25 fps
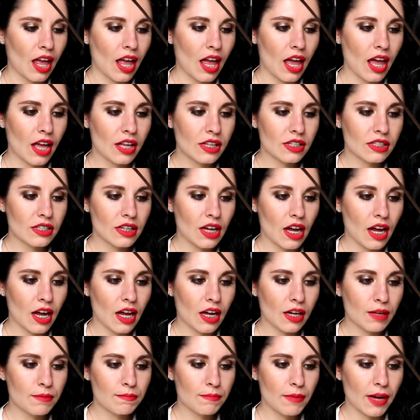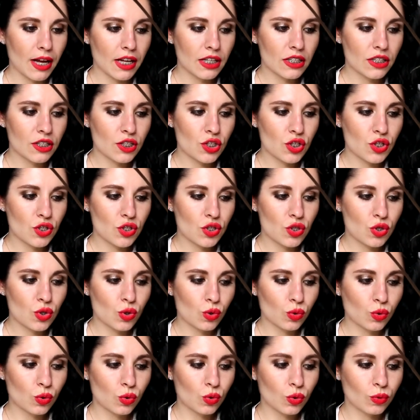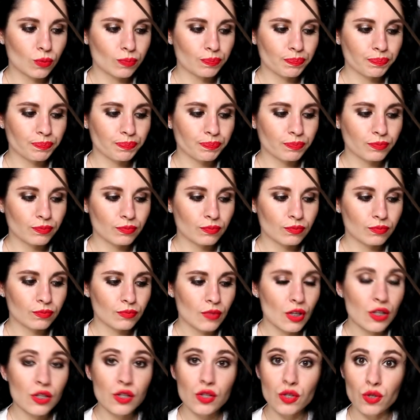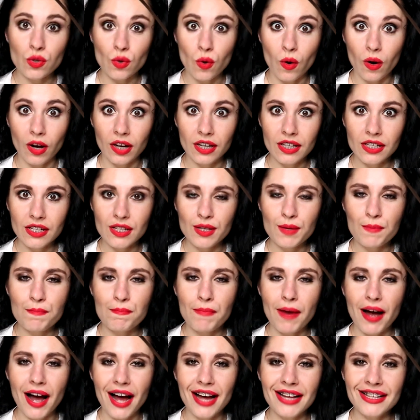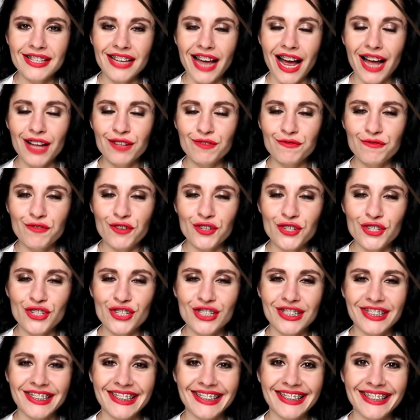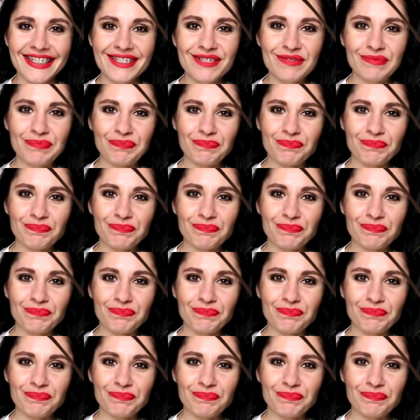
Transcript: and I managed to sow it, but unfortunately